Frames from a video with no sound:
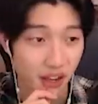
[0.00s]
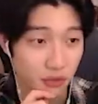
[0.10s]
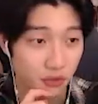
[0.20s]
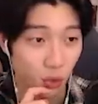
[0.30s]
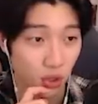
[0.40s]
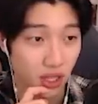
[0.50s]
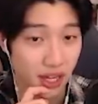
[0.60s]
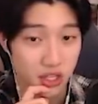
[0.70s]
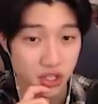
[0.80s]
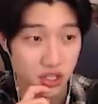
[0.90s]
a
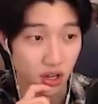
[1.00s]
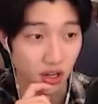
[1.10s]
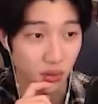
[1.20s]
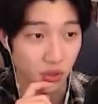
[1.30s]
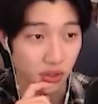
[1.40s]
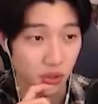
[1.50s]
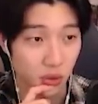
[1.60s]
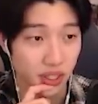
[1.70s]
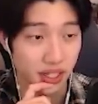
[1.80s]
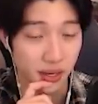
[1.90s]
four-line start with
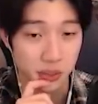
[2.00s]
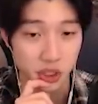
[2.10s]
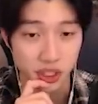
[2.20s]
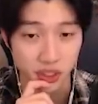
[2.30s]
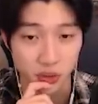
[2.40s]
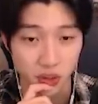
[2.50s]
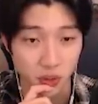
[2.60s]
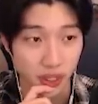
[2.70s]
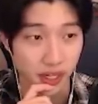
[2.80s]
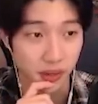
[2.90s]
crit damage and crit
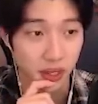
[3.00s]
rate.